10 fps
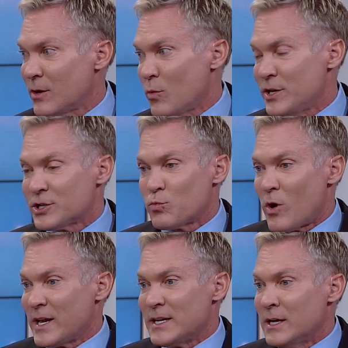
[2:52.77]
that we
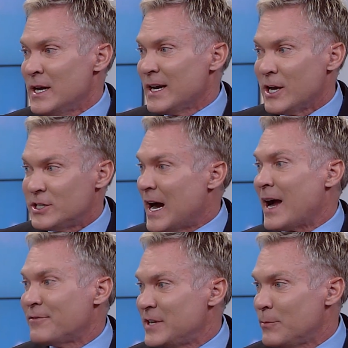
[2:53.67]
just wanted to
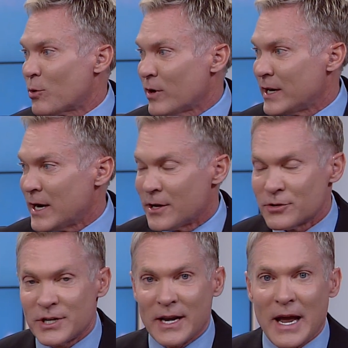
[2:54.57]
dive deeper in and
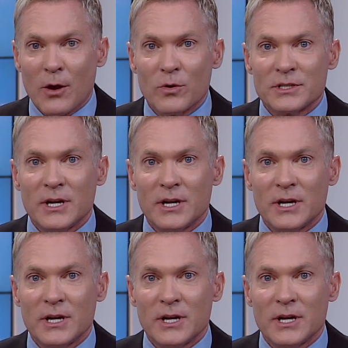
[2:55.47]
understand how it was